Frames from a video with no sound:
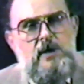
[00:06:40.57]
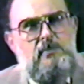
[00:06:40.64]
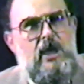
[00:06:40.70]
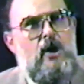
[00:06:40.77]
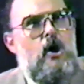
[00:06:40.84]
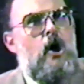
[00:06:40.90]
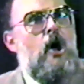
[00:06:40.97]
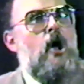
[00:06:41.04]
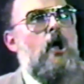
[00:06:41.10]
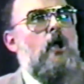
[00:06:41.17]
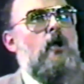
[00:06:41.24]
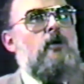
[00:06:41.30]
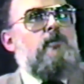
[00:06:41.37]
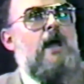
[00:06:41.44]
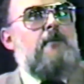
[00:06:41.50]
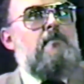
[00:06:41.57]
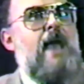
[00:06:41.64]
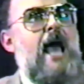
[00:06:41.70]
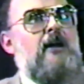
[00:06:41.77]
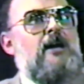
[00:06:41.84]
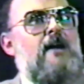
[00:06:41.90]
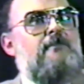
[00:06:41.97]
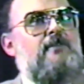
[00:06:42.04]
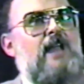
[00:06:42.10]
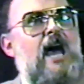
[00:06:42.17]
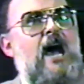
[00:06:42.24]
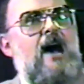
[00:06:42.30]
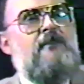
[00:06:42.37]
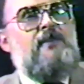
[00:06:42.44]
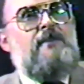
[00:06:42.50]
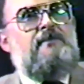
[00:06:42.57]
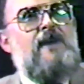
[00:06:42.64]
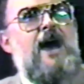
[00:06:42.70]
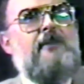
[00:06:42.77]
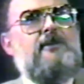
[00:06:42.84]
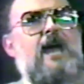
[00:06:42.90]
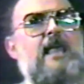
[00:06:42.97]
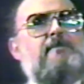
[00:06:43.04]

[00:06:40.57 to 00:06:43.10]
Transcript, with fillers: Behold, what manner of love the Father hath